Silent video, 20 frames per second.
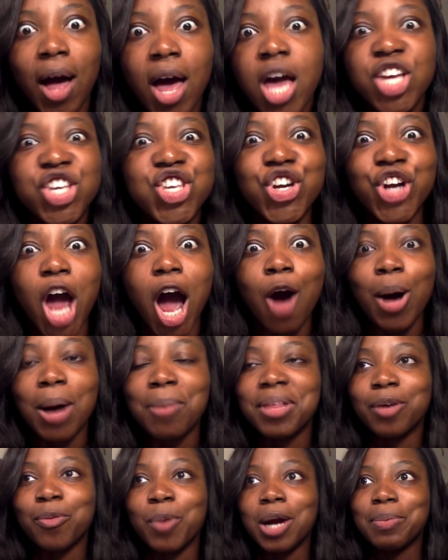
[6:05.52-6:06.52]
you know, I'm
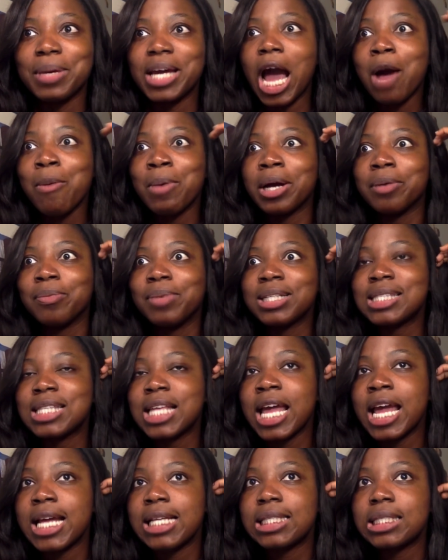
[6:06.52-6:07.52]
like, where are we going? What's
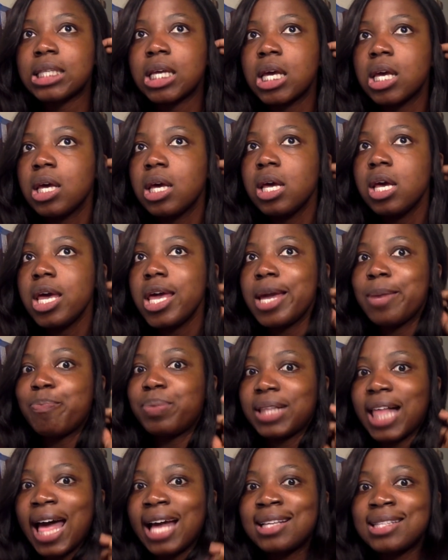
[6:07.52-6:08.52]
this? It
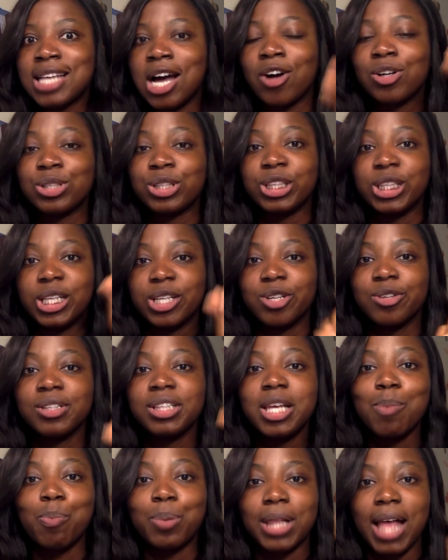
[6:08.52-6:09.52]
blacks out,
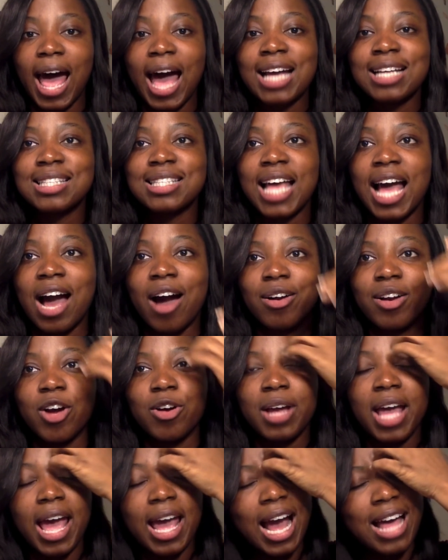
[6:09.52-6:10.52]
literally blacks out.
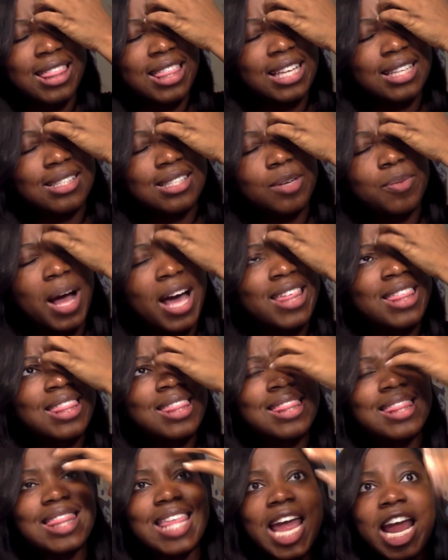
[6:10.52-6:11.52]
Okay, I think so. I
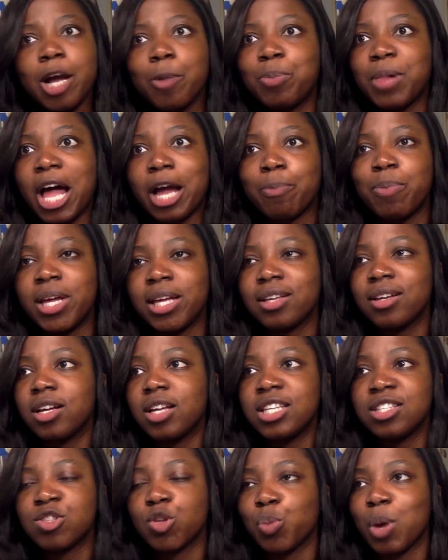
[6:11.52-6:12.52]
think BLACKPINK
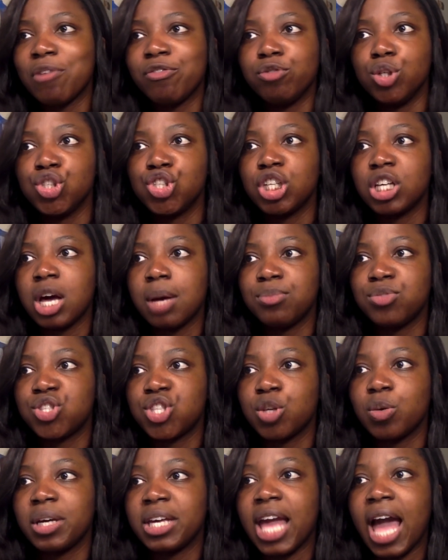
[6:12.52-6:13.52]
is the revolution comes
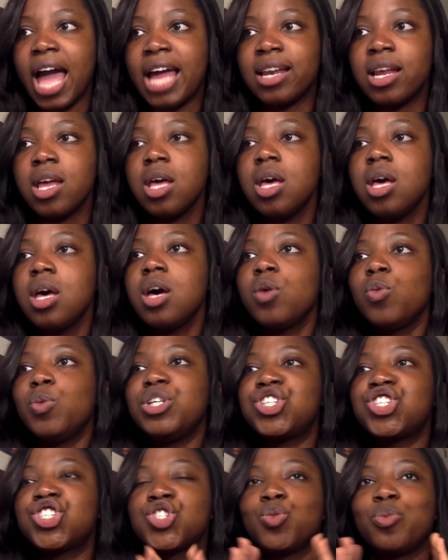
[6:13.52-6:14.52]
through again. We
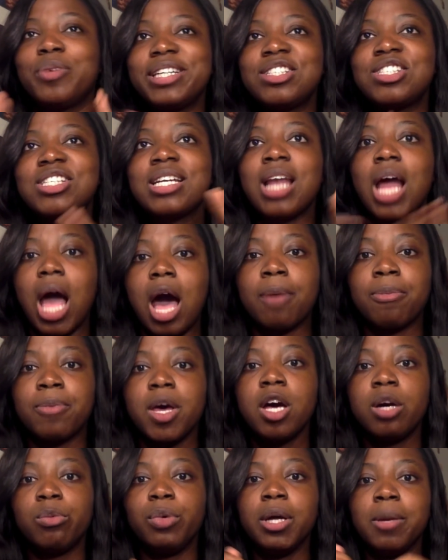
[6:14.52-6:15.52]
switch it up.
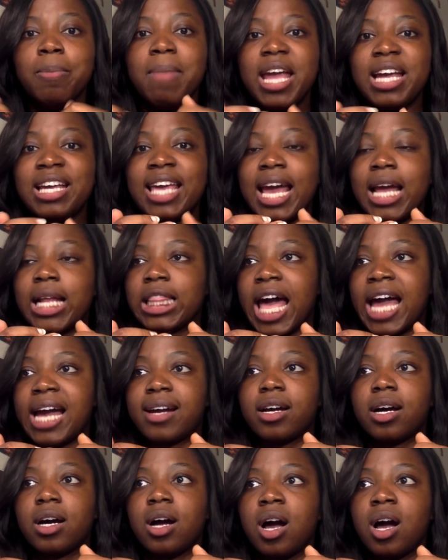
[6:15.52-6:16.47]
We make it, like,